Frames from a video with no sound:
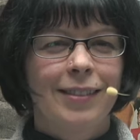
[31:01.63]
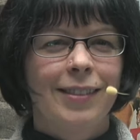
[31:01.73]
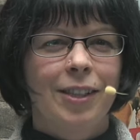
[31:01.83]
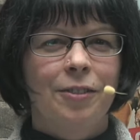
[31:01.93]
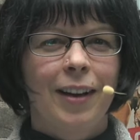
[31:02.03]

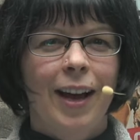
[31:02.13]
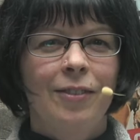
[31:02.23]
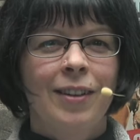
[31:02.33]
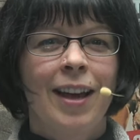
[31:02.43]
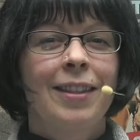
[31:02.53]
Stick
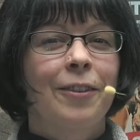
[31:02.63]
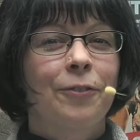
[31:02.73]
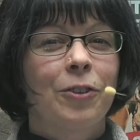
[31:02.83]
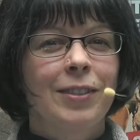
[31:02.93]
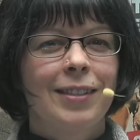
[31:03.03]
around, the
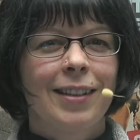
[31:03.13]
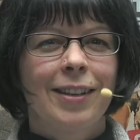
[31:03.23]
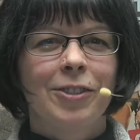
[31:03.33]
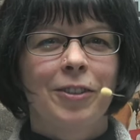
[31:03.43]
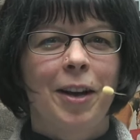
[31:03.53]
full
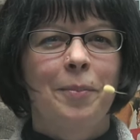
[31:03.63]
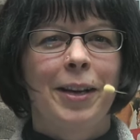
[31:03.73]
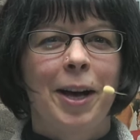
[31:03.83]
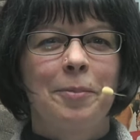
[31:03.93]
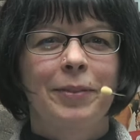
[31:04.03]
details are coming
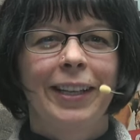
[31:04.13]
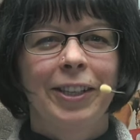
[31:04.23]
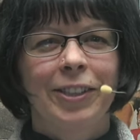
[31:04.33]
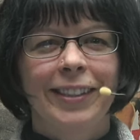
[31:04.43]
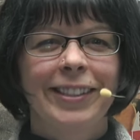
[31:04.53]
up
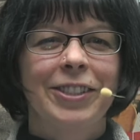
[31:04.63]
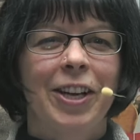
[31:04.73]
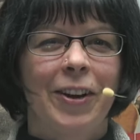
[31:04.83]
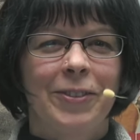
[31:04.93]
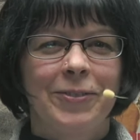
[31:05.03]
later in the
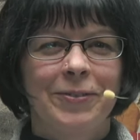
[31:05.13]
show.